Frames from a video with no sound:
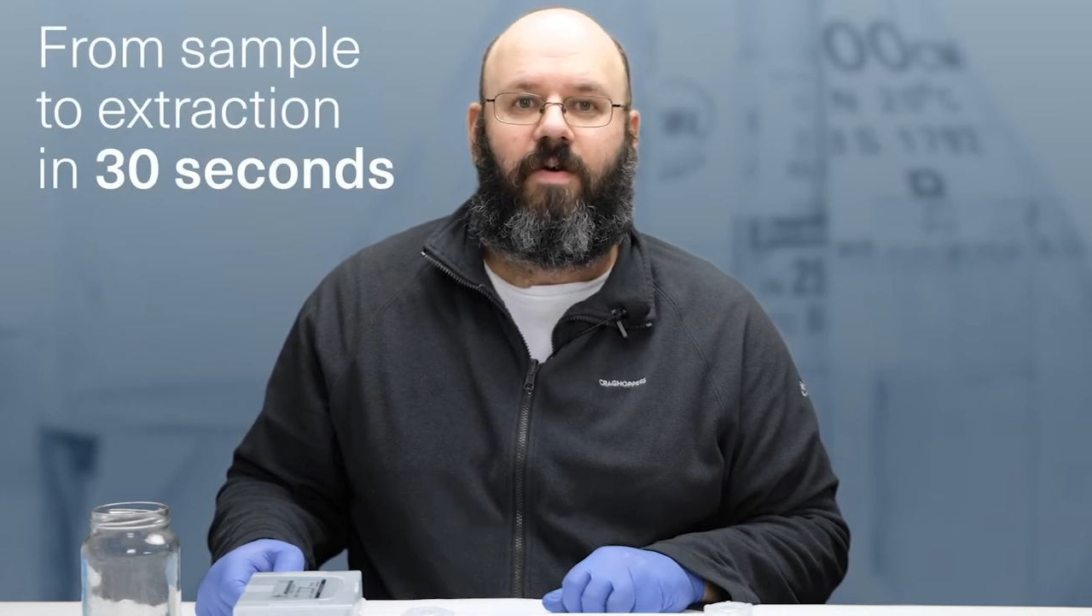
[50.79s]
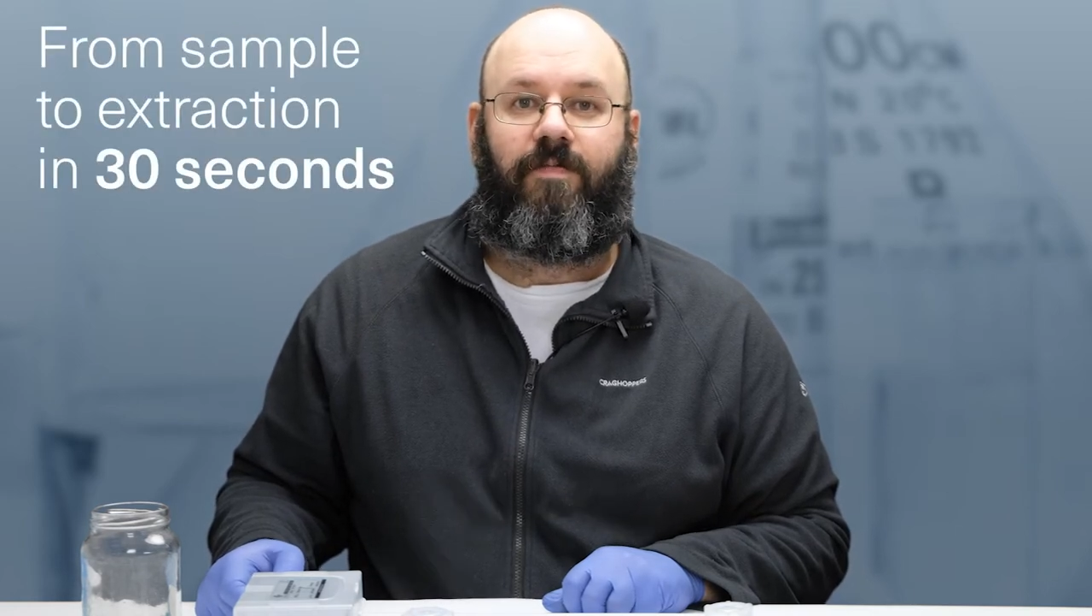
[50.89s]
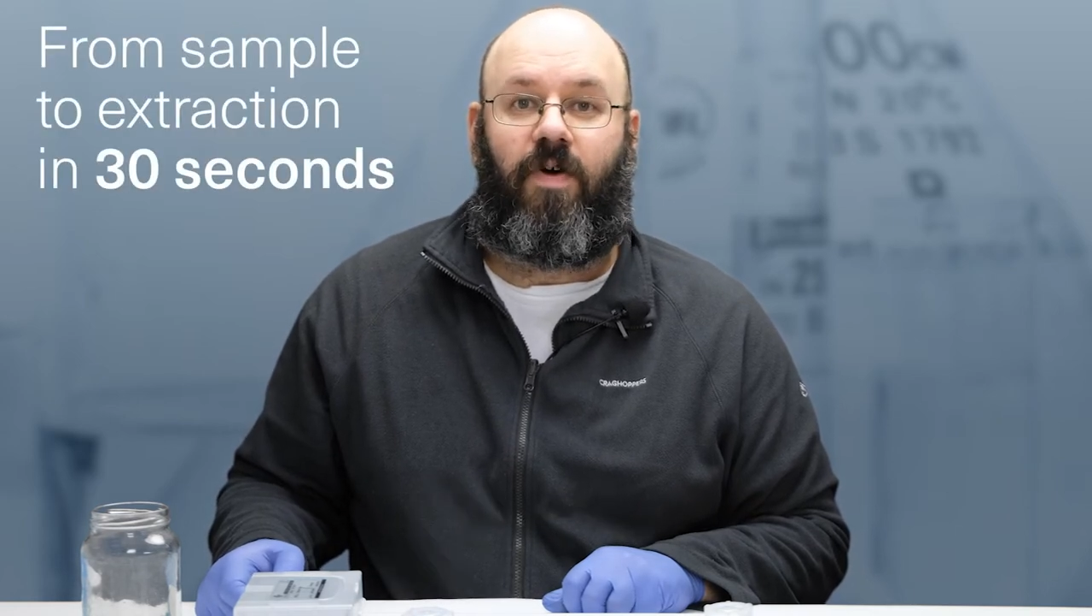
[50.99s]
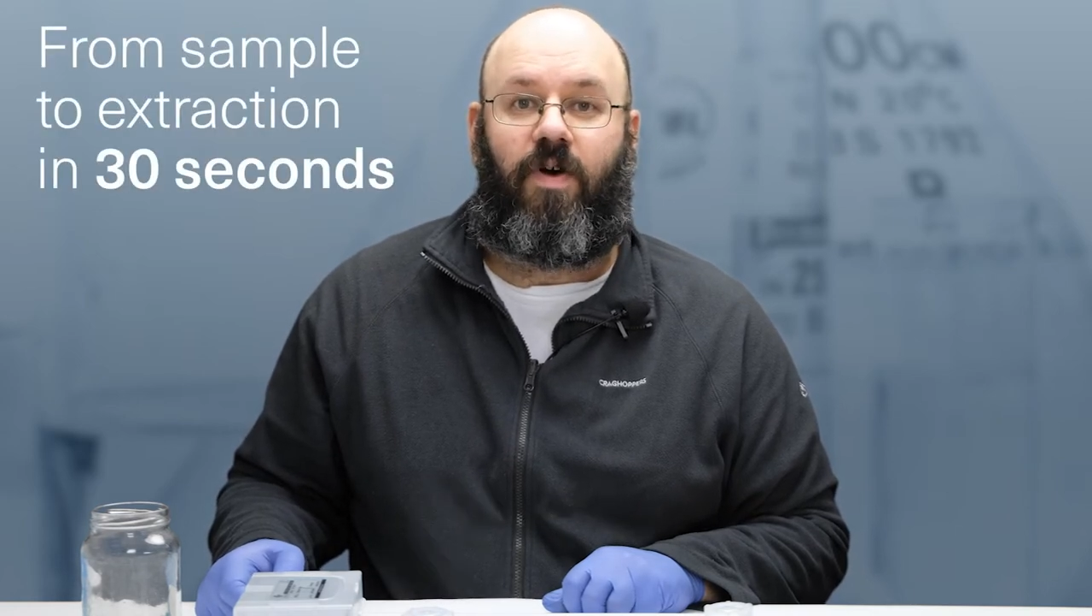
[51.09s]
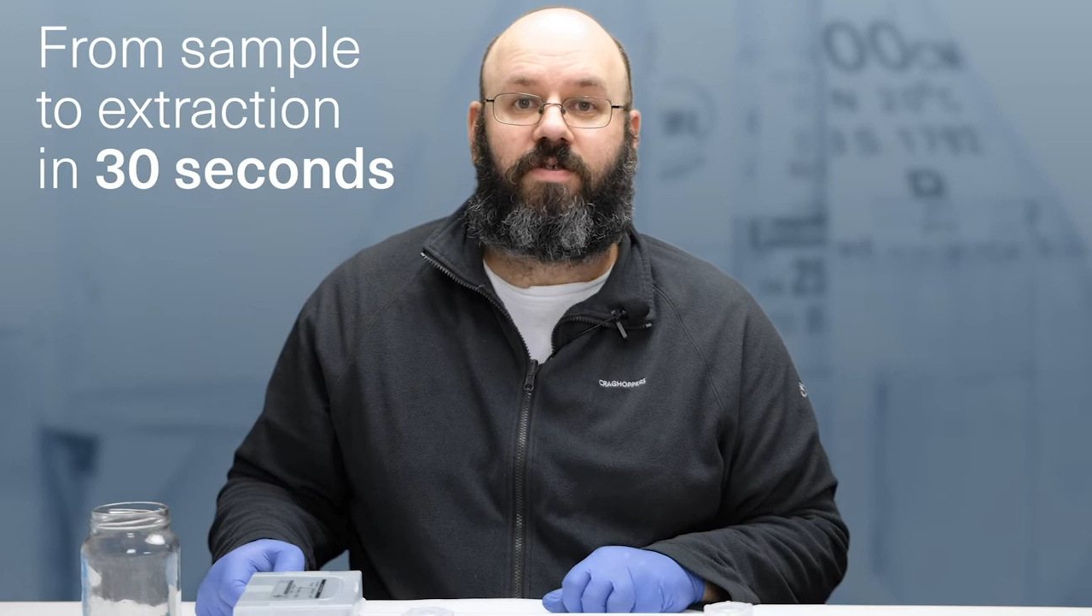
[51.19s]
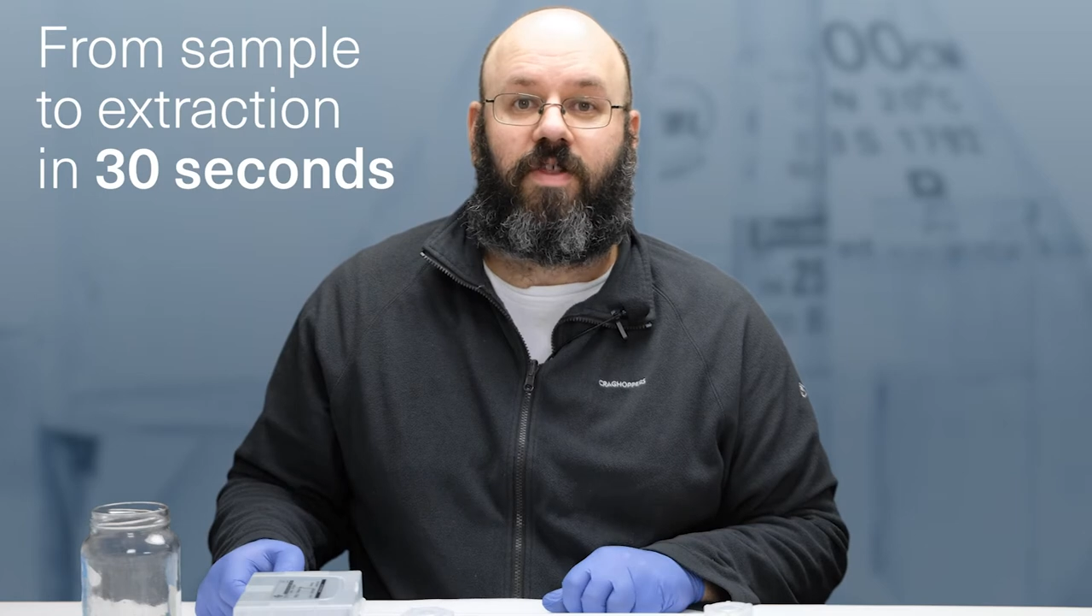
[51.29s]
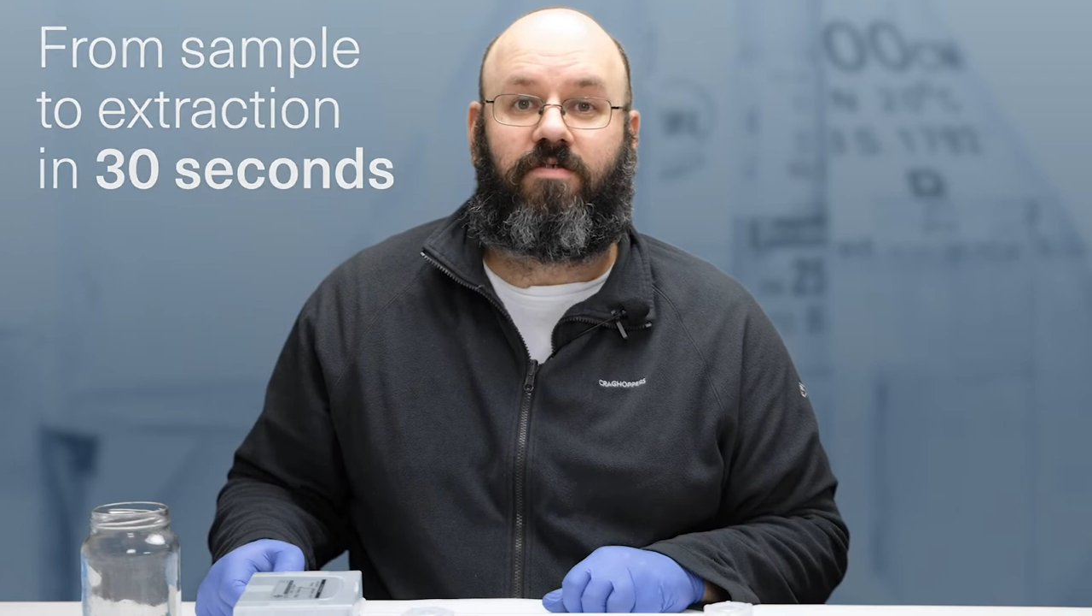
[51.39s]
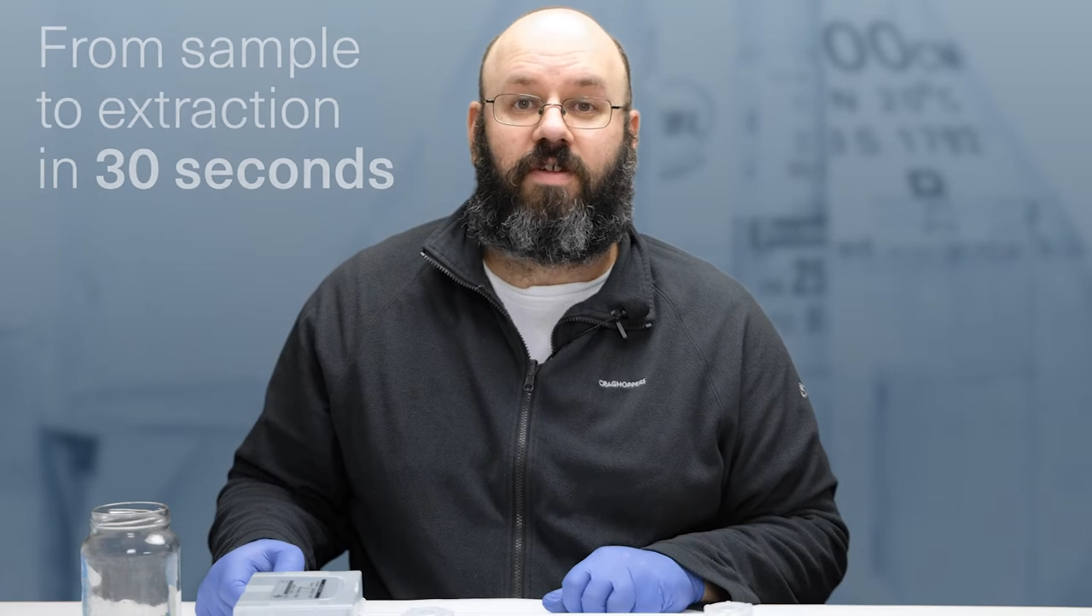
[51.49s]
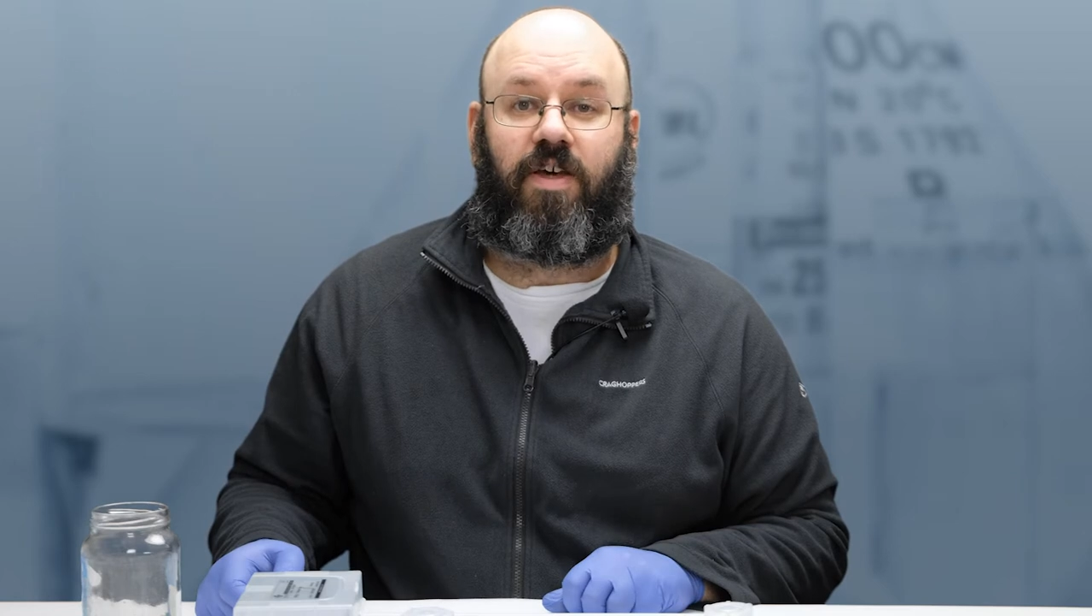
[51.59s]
First, there is an